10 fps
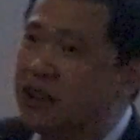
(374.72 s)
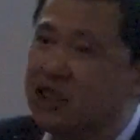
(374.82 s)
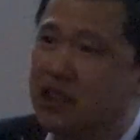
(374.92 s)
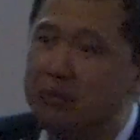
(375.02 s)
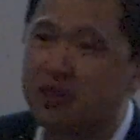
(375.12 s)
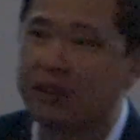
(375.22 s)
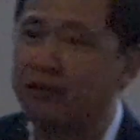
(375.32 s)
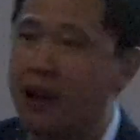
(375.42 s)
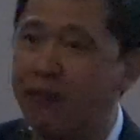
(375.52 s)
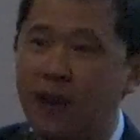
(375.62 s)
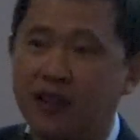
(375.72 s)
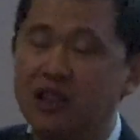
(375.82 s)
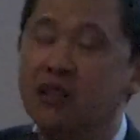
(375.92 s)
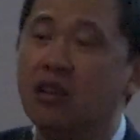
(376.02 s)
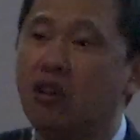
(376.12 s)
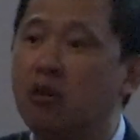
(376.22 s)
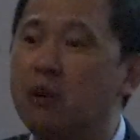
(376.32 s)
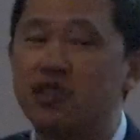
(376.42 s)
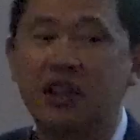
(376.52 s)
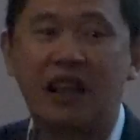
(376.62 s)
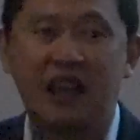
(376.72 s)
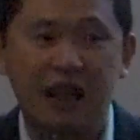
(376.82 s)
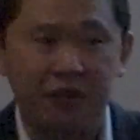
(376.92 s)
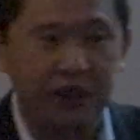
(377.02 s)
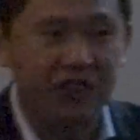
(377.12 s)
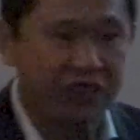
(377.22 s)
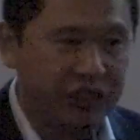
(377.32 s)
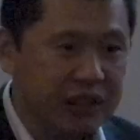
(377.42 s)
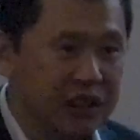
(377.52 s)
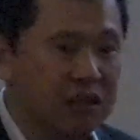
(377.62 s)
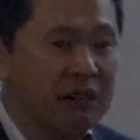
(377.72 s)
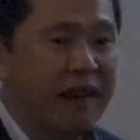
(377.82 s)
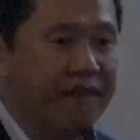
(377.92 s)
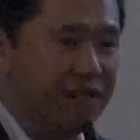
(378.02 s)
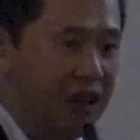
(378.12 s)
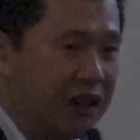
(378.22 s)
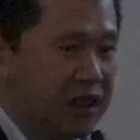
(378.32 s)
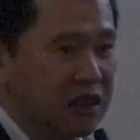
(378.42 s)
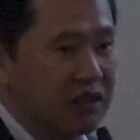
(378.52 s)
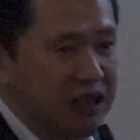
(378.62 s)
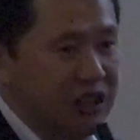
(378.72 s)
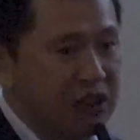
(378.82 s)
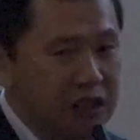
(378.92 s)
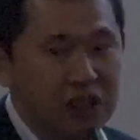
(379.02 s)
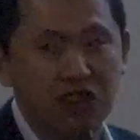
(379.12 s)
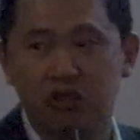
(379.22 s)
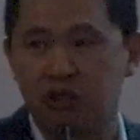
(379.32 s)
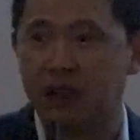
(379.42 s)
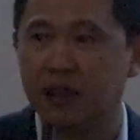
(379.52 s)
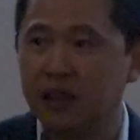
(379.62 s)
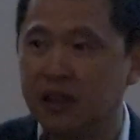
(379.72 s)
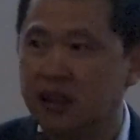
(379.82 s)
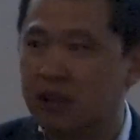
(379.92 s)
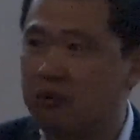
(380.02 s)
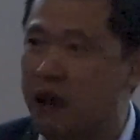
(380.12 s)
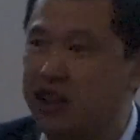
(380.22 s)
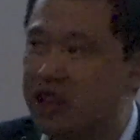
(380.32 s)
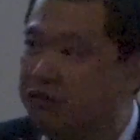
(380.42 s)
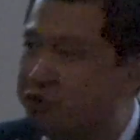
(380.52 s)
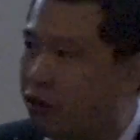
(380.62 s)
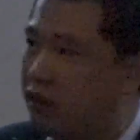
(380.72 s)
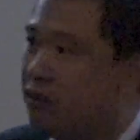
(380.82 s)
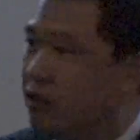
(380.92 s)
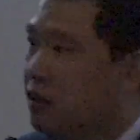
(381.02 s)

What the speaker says: in terms of affecting almost every single vertical in industry, ranging from